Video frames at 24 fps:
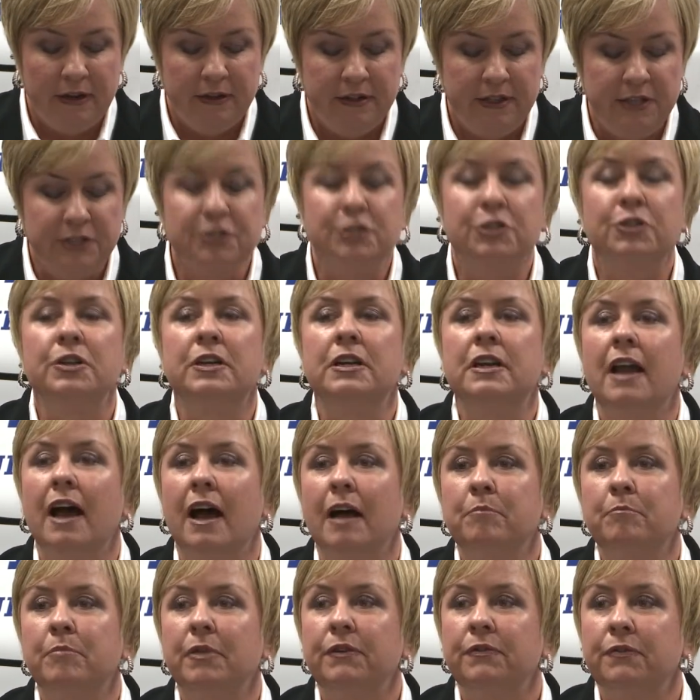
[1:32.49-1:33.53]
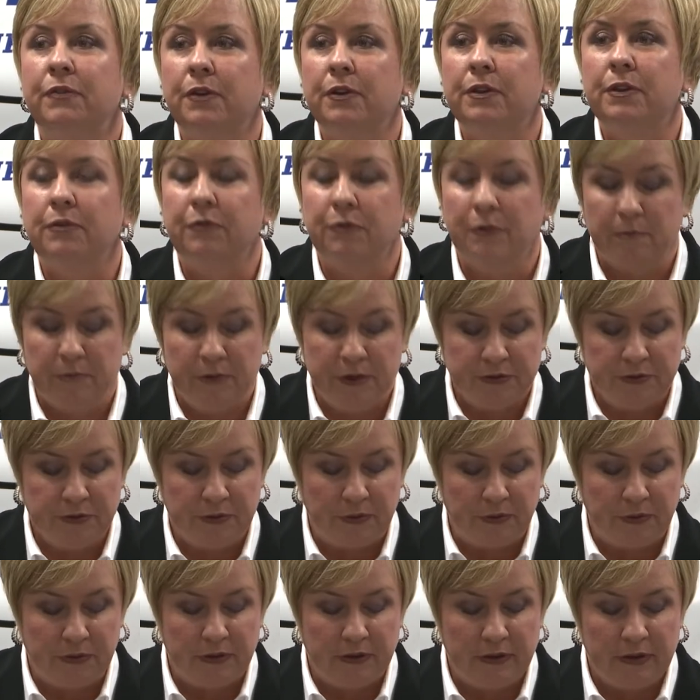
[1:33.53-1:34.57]
This could not be further from the
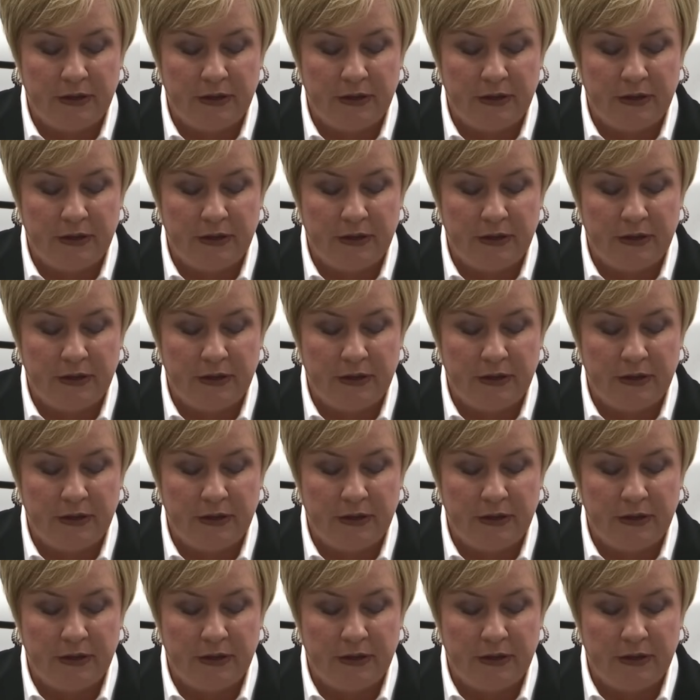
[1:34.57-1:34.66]
truth.